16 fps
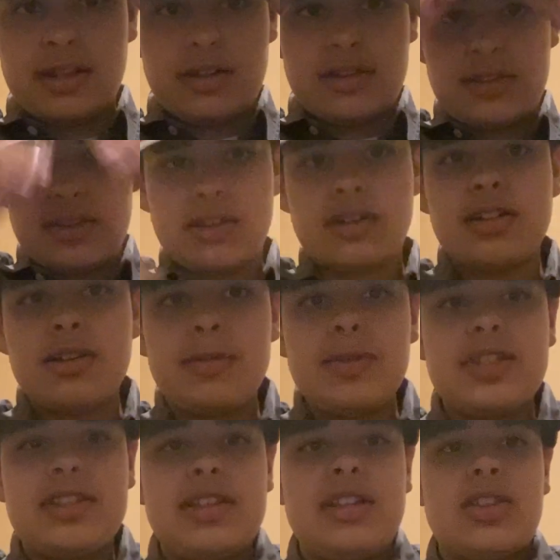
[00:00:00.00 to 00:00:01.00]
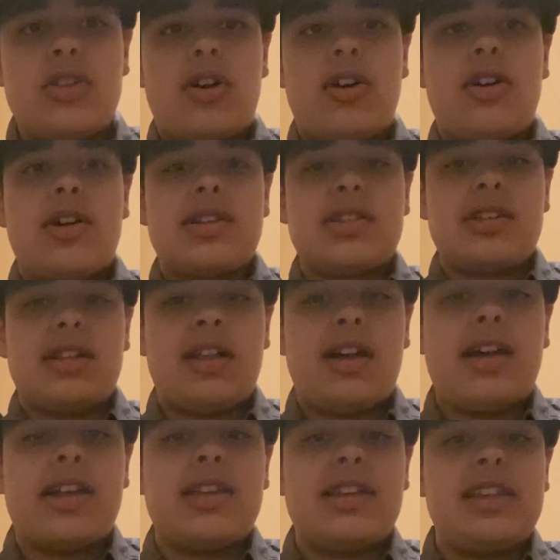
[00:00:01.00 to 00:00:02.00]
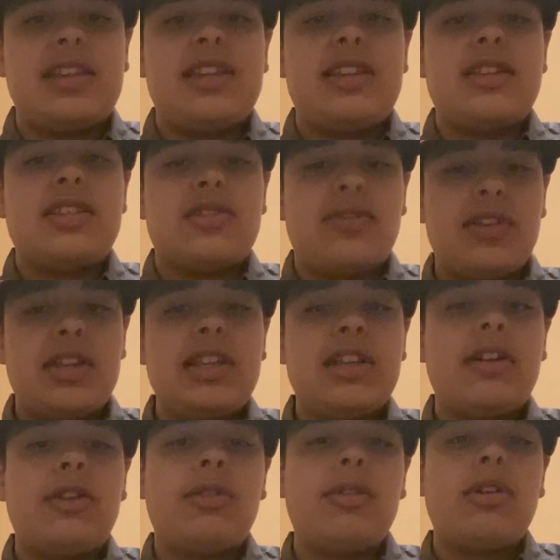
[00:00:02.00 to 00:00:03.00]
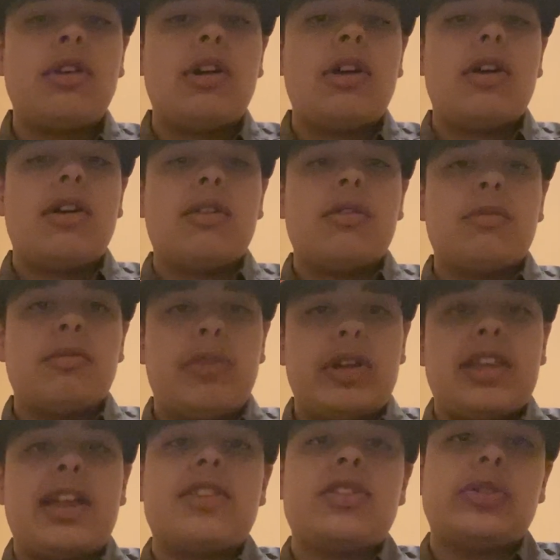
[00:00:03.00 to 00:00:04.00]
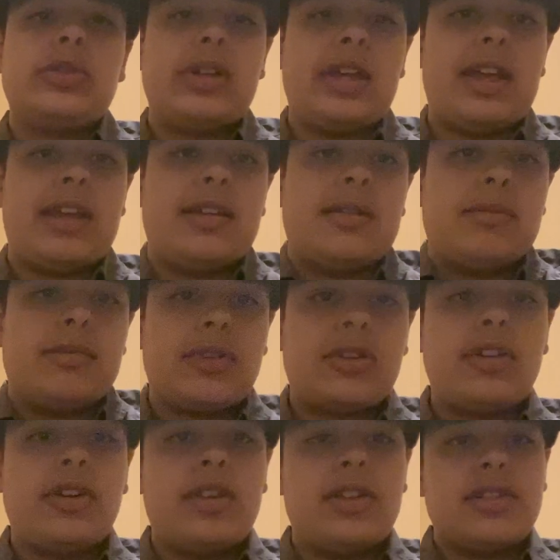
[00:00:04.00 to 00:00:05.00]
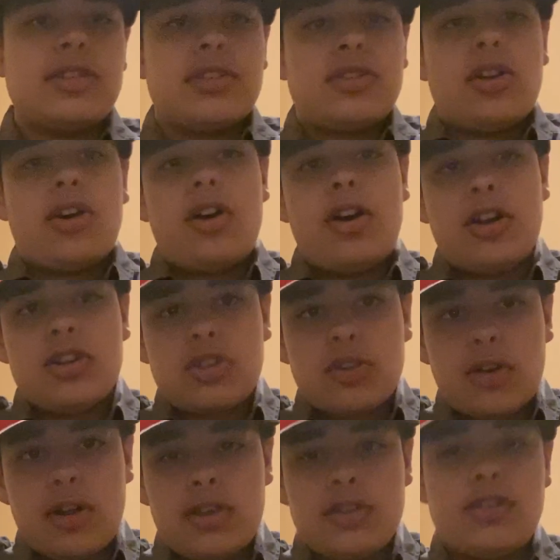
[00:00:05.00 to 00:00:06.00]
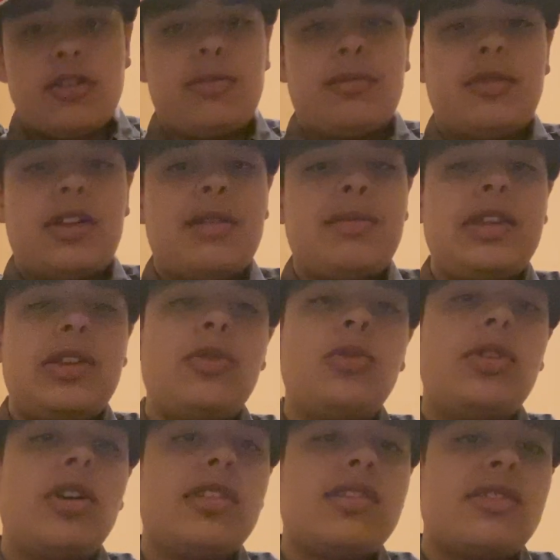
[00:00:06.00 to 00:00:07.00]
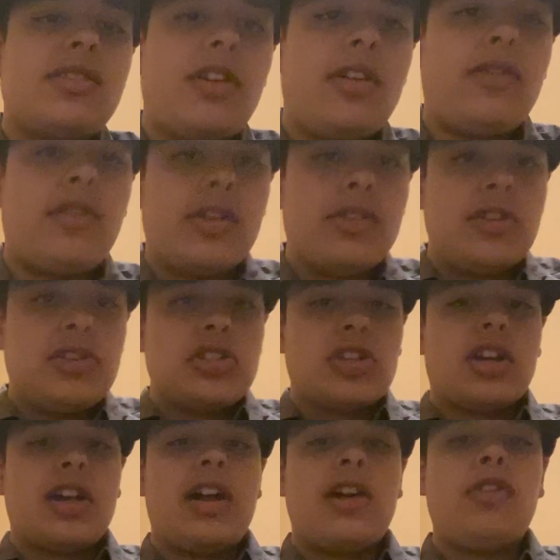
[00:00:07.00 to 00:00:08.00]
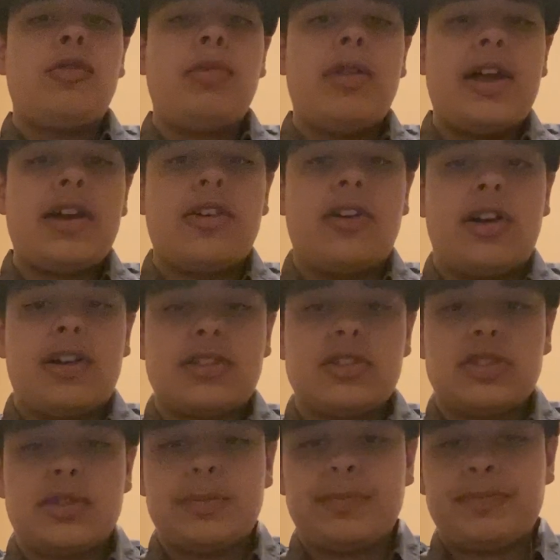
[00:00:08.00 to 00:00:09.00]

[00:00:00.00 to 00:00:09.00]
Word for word: you're going to be seeing the Hawks a lot in this video, but that's okay because the Hawks are awesome. I mean, who doesn't love the Chicago Blackhawks?